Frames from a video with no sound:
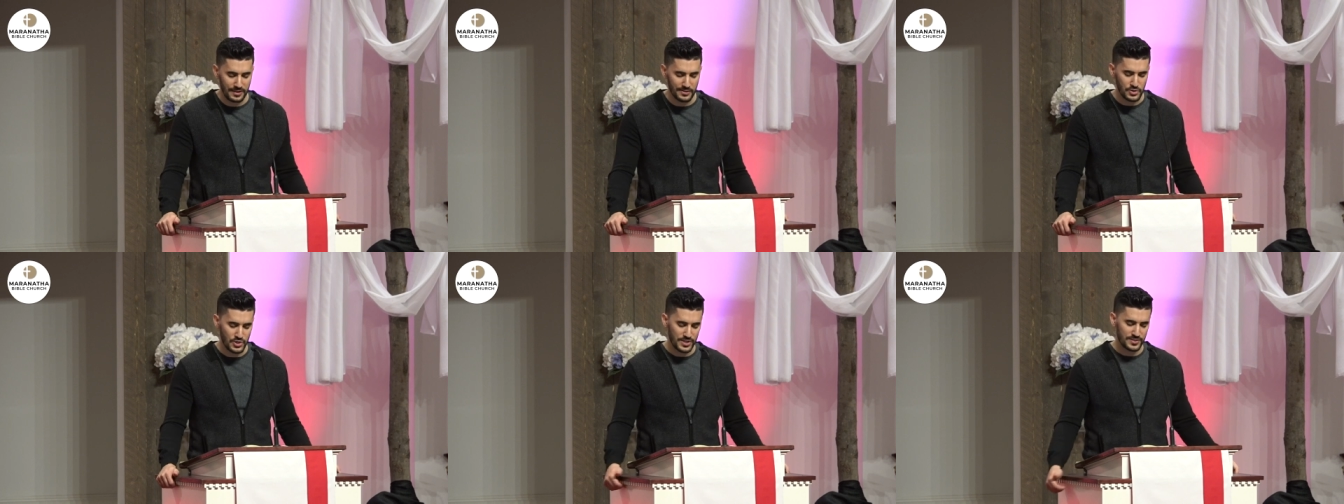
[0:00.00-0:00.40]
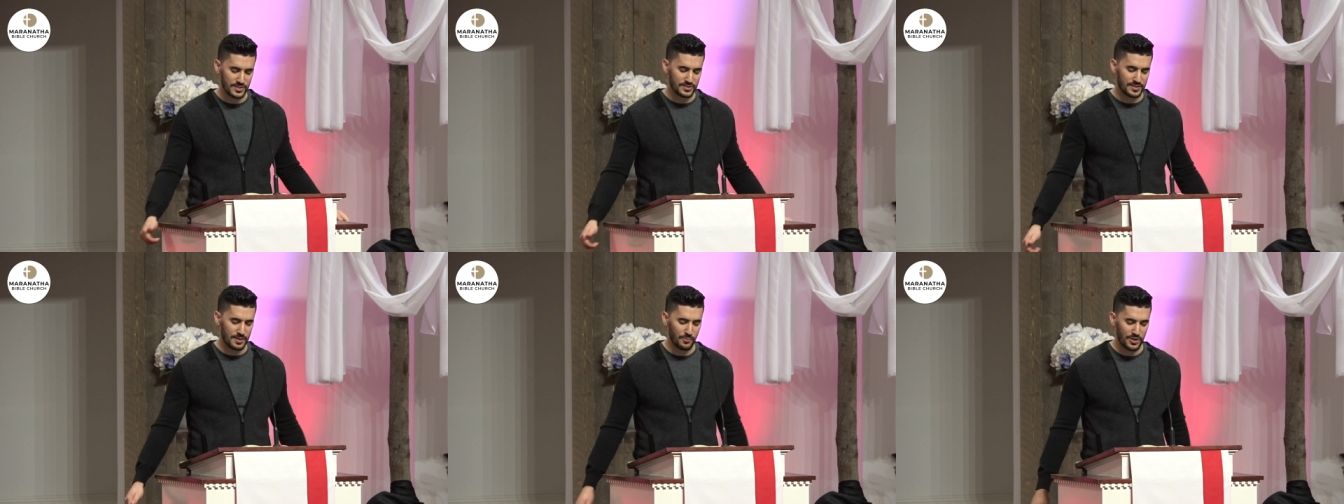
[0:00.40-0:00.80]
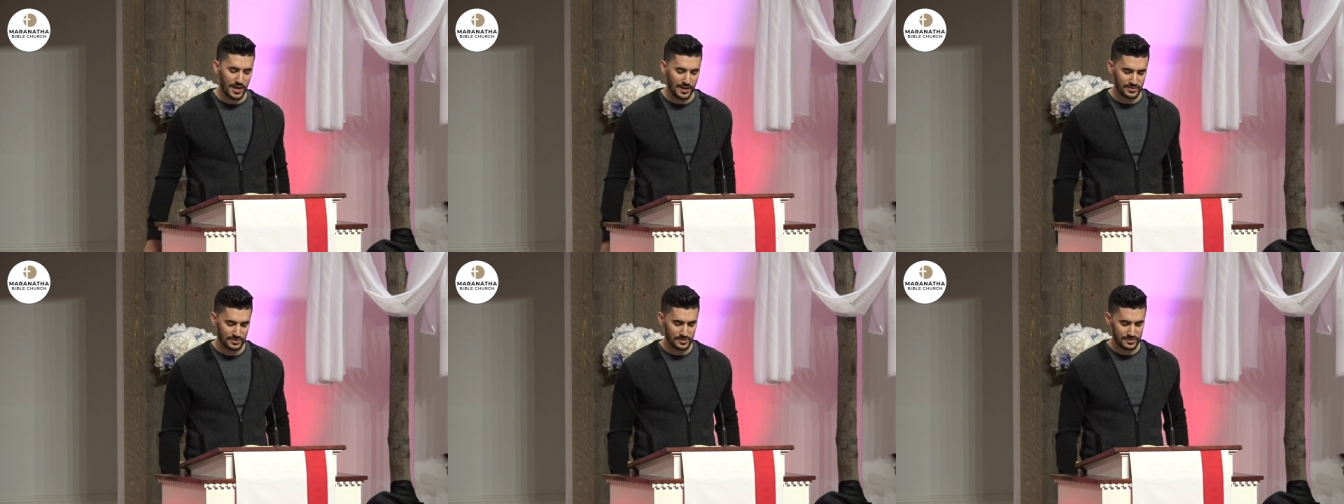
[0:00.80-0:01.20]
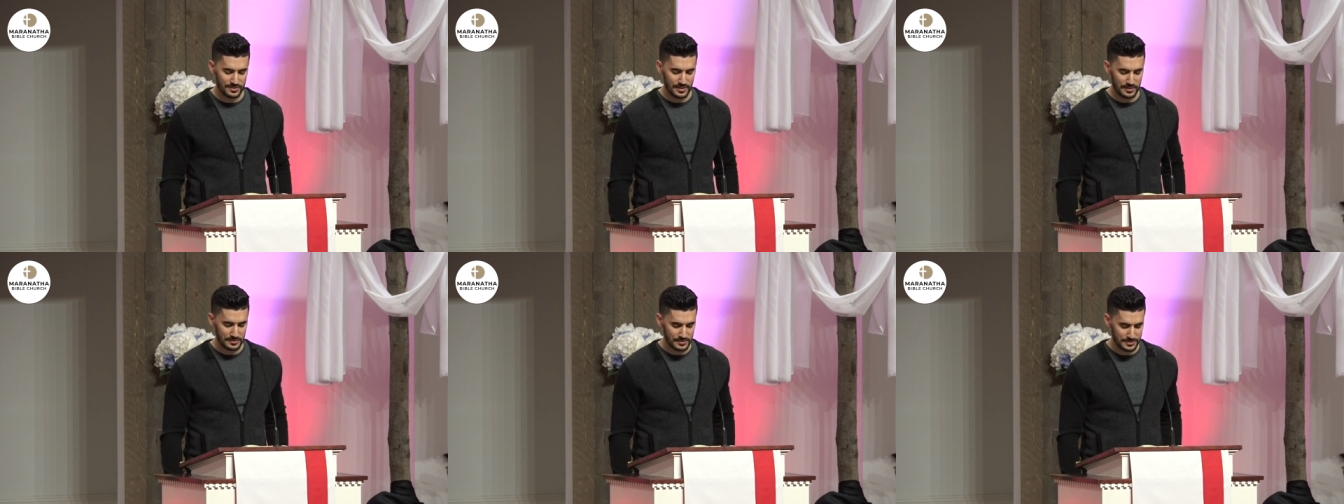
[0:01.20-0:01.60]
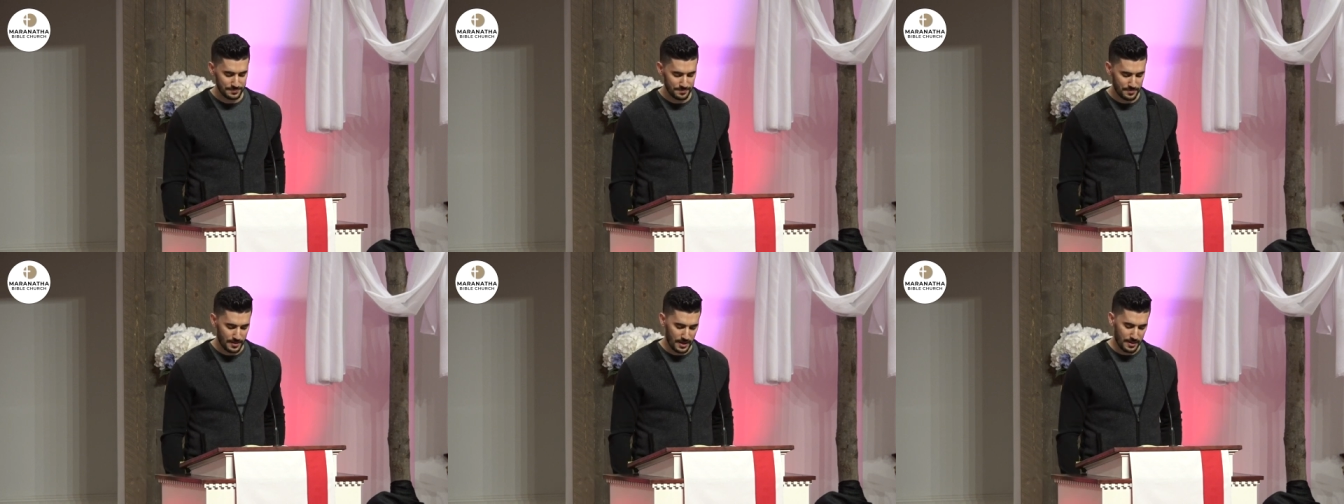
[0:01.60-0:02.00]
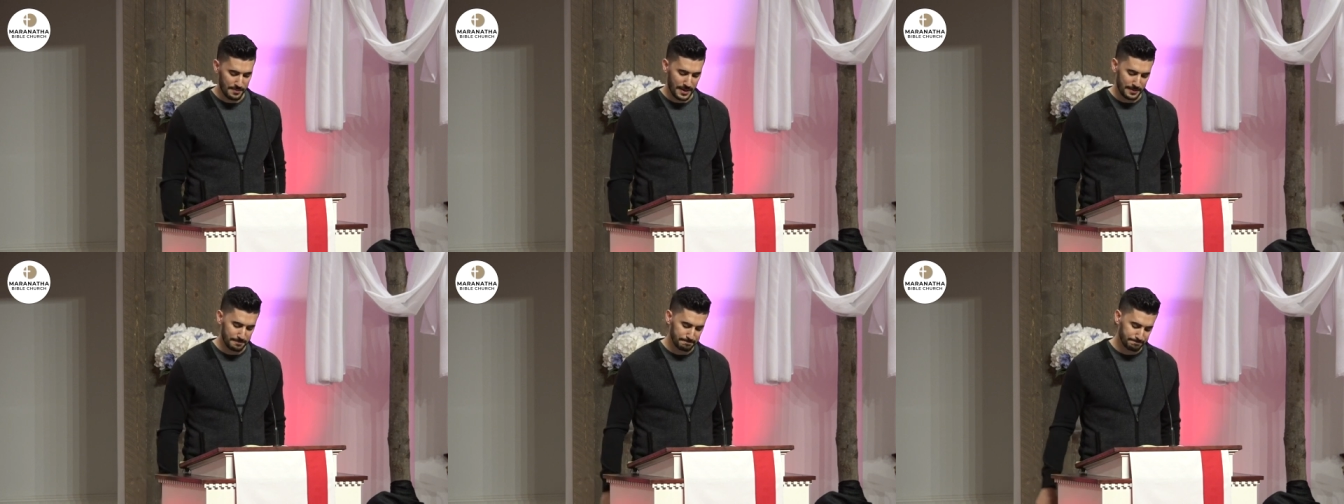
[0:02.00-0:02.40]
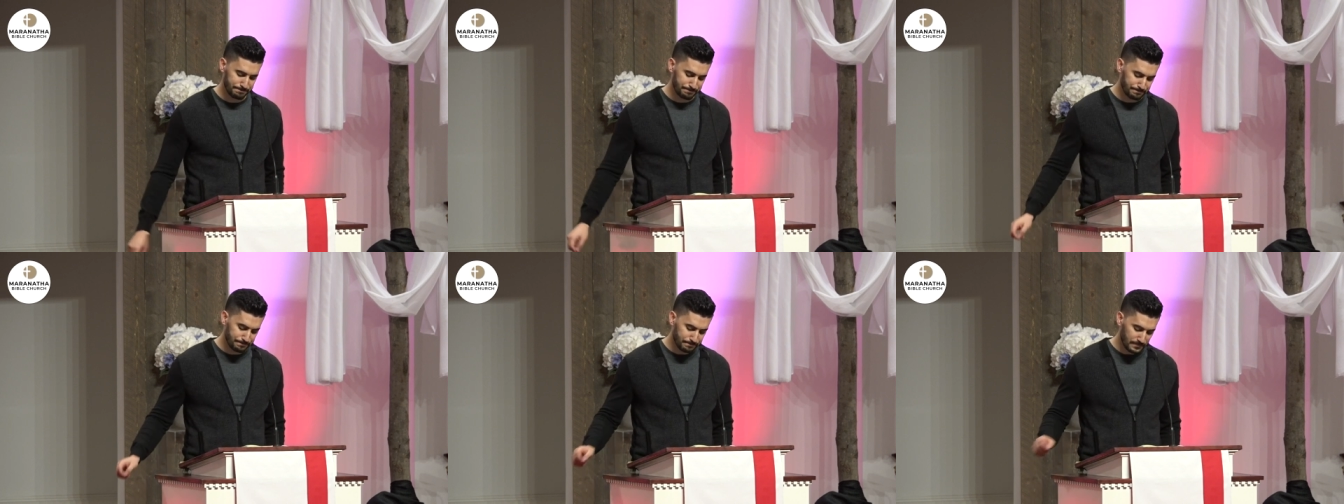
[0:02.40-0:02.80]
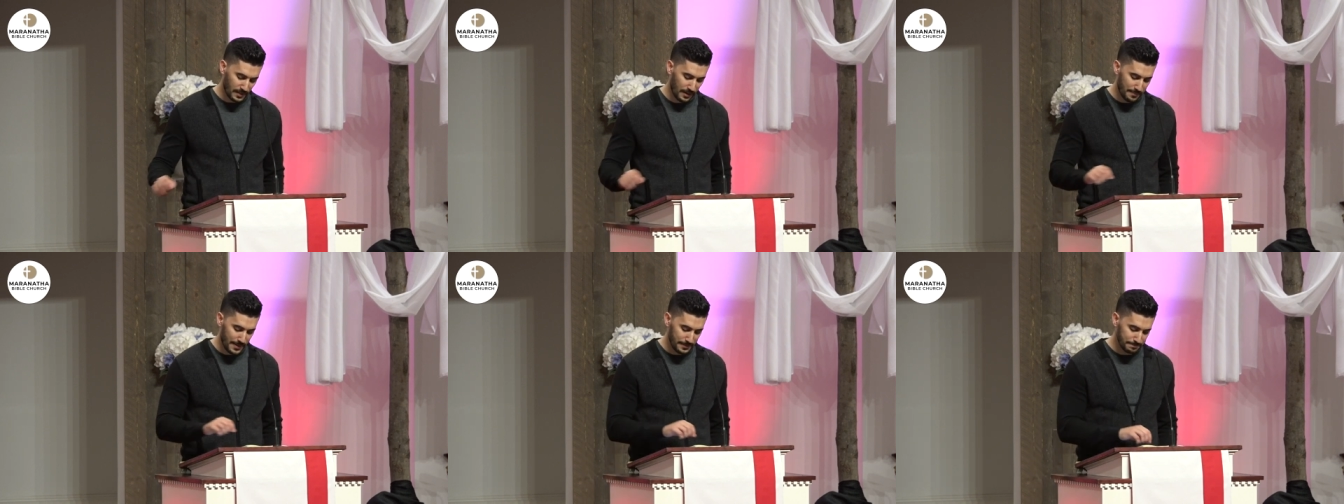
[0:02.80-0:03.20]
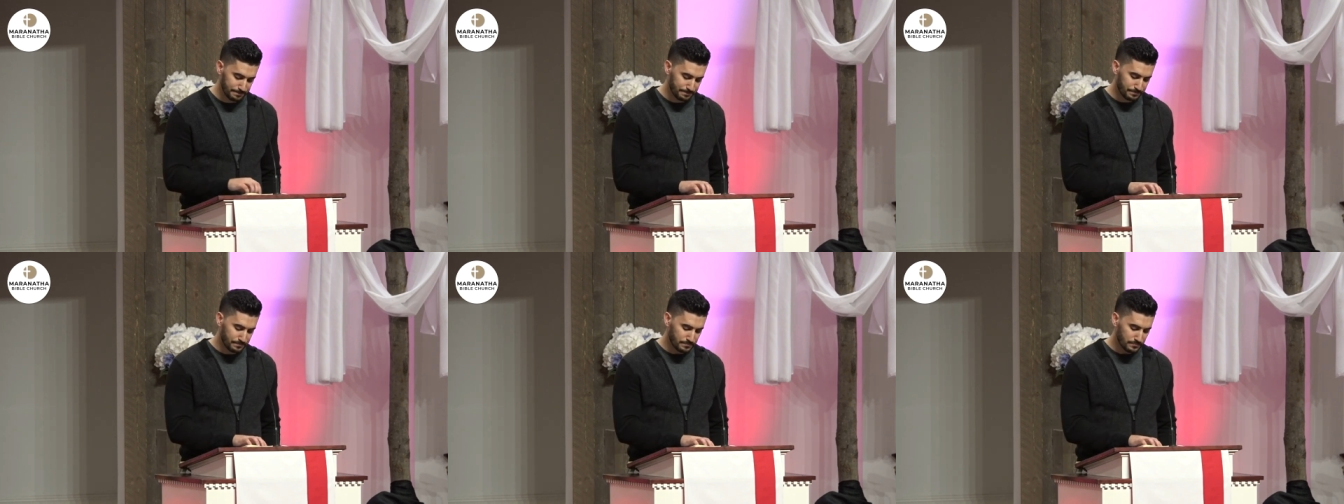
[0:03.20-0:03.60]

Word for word: In Jesus' name, we ask these things. Amen. Amen.